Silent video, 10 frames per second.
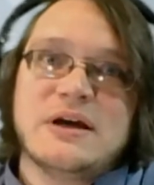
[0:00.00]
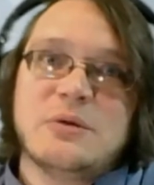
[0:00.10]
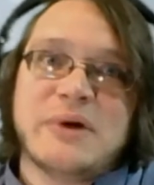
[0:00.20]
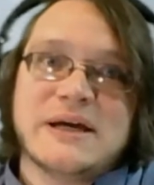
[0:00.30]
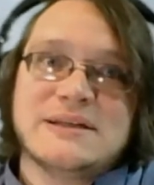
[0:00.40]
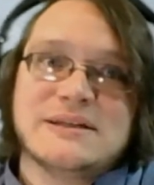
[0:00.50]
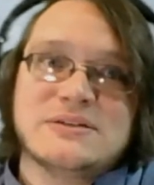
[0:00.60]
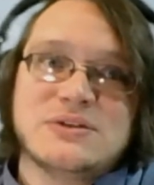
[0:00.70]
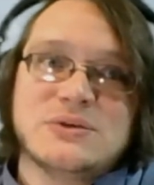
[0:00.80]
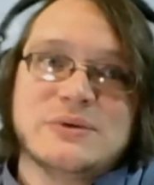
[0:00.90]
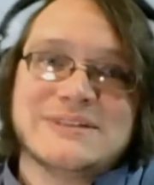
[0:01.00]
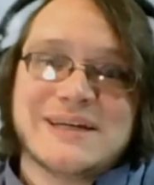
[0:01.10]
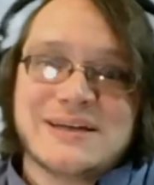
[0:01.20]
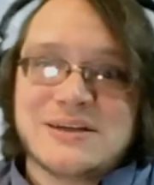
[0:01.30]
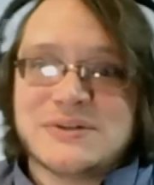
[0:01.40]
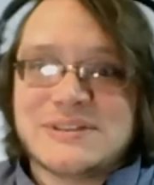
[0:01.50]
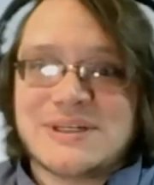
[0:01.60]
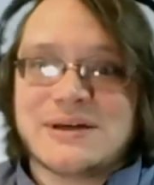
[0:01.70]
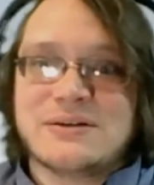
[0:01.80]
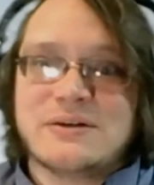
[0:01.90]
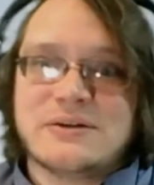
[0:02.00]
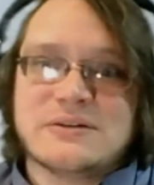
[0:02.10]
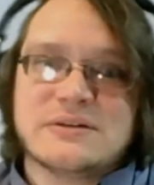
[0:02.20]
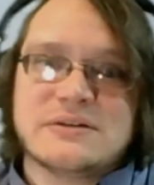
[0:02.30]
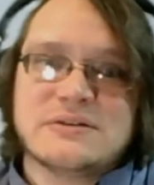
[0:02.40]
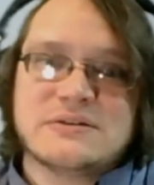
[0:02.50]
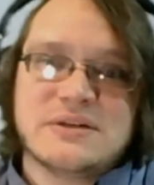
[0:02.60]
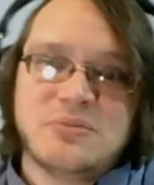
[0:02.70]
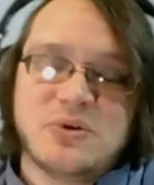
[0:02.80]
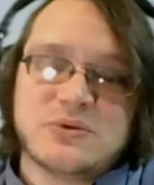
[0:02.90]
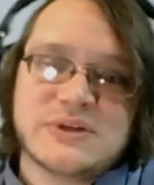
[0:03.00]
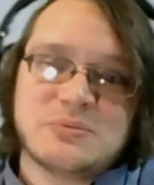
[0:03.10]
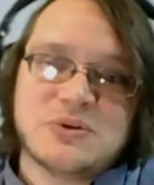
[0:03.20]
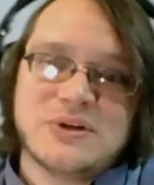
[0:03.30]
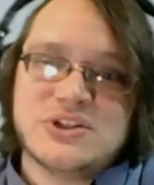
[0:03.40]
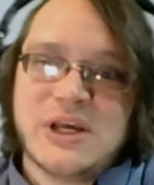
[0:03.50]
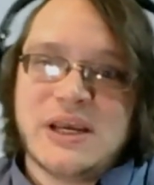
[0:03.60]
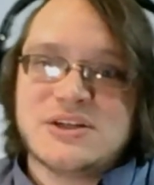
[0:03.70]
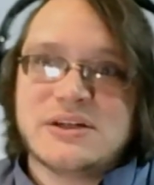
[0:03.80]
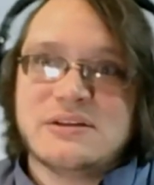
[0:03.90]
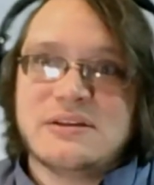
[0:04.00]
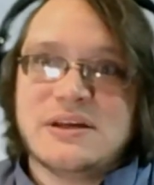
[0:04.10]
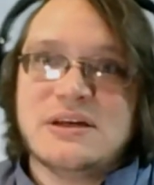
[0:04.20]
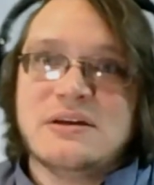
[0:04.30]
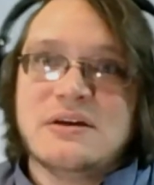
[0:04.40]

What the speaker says: binding to a secondary site on the CB1 receptor and changing the